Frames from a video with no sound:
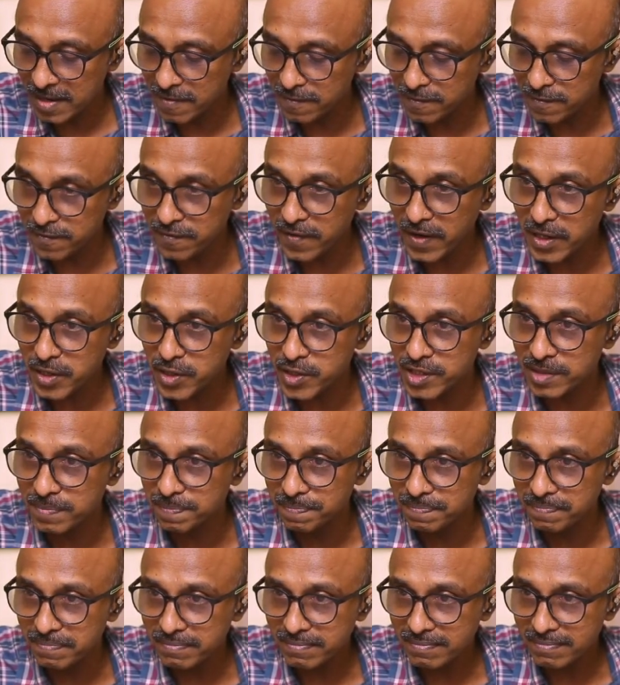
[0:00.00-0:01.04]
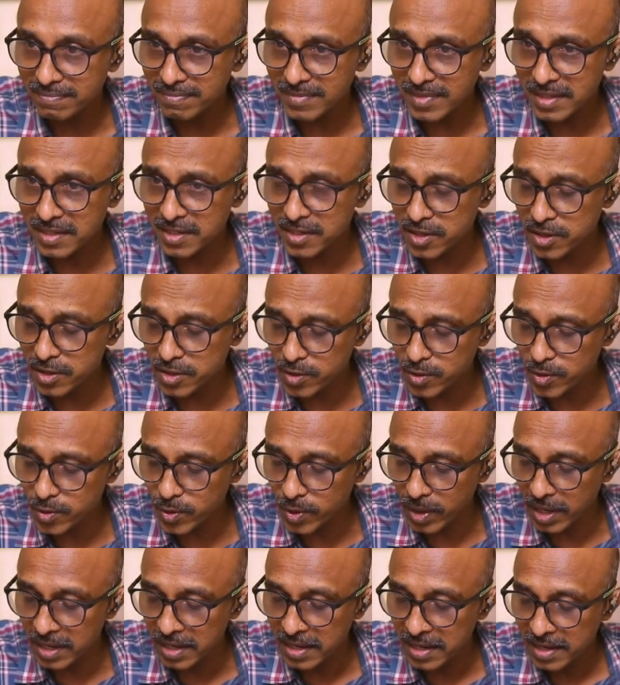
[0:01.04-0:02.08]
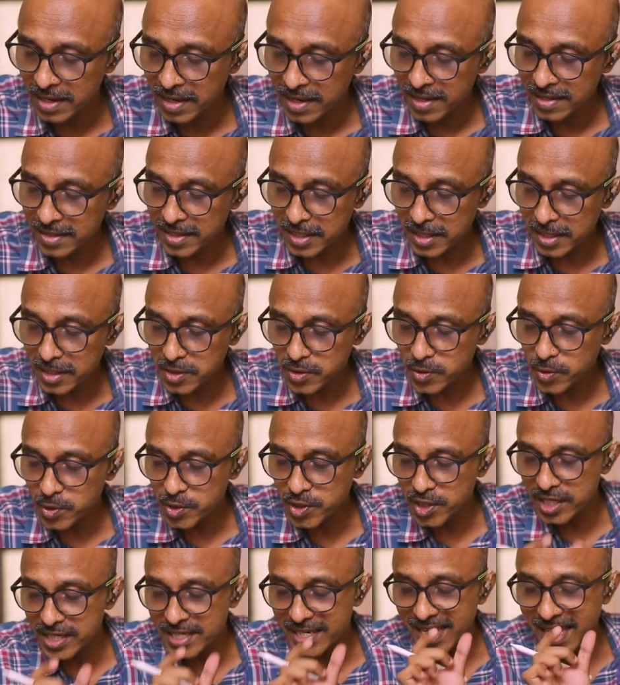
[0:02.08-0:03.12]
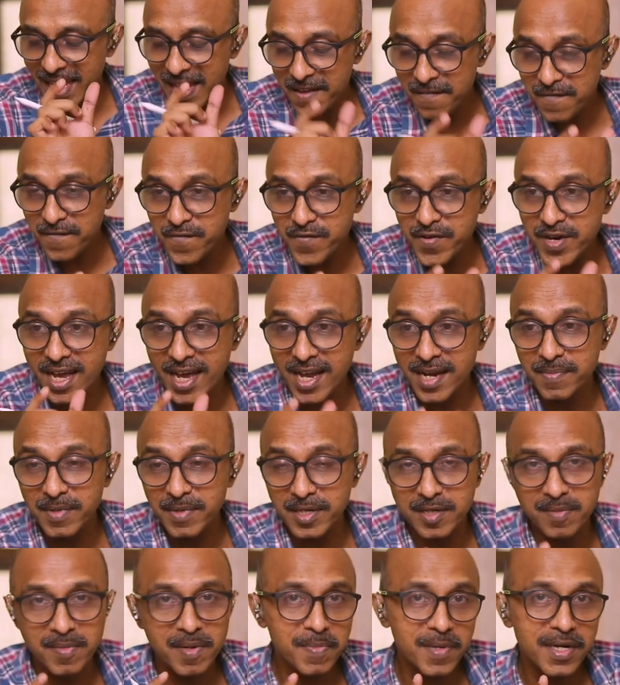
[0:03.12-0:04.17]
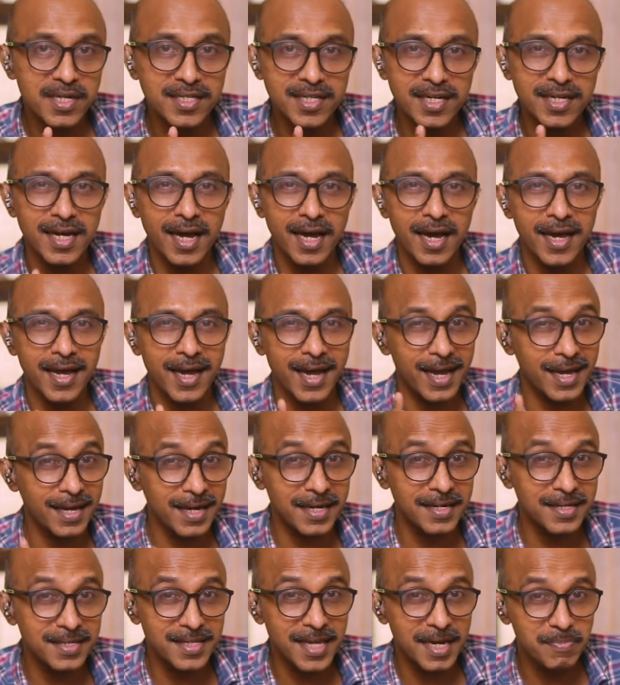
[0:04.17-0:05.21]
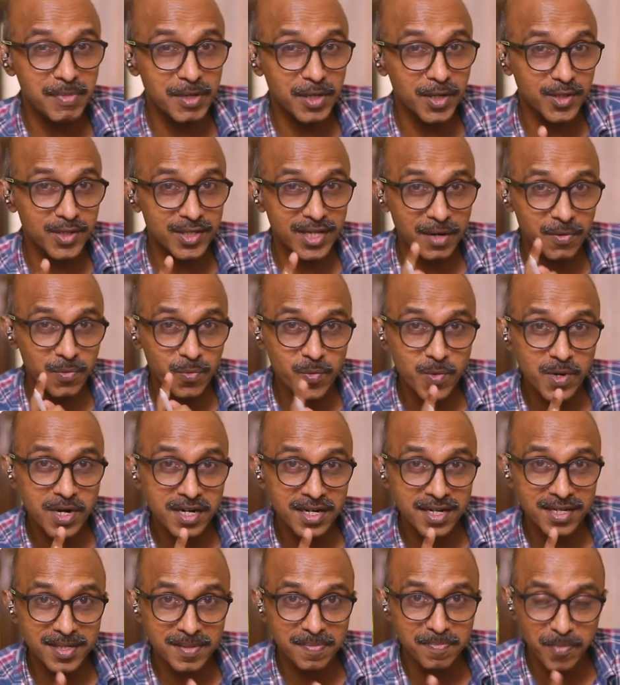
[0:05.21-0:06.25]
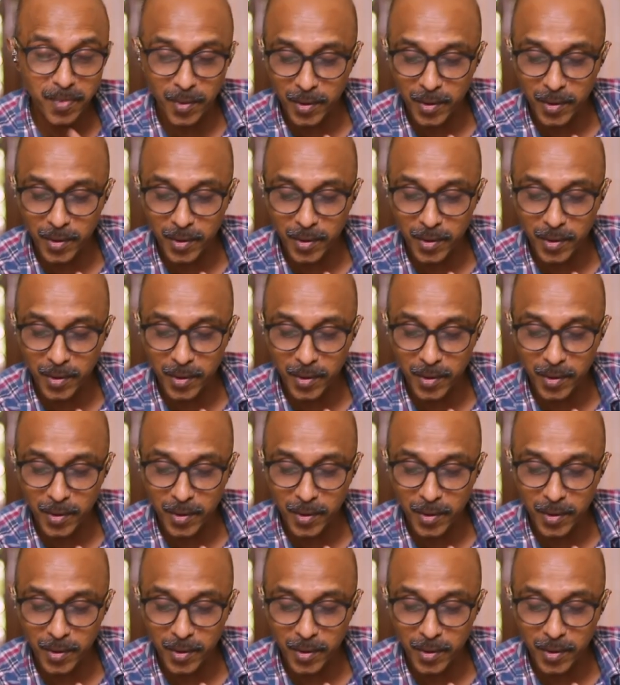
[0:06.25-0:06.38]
A function is a rule that associates every element. Remember I said I highlighted that because that word is